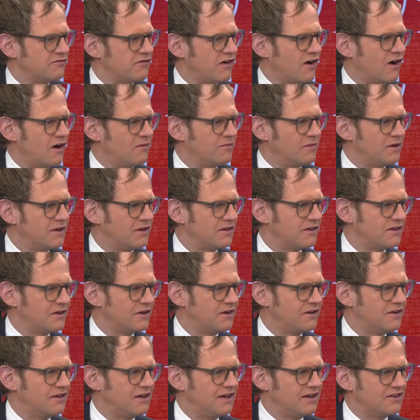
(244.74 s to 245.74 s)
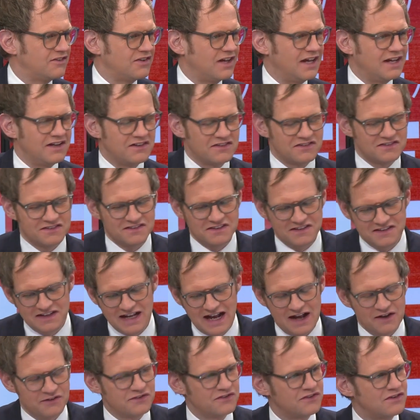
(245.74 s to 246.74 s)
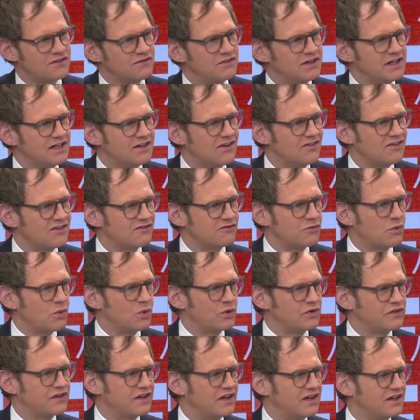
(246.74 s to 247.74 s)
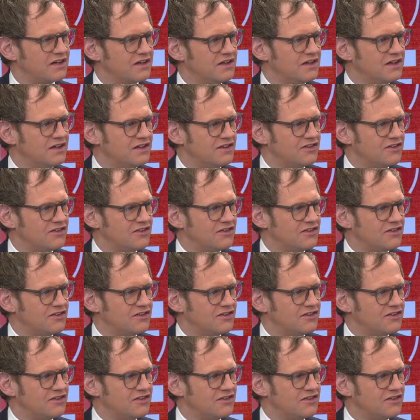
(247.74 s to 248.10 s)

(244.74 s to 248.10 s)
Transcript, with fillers: environment, that it takes thousands of litres of water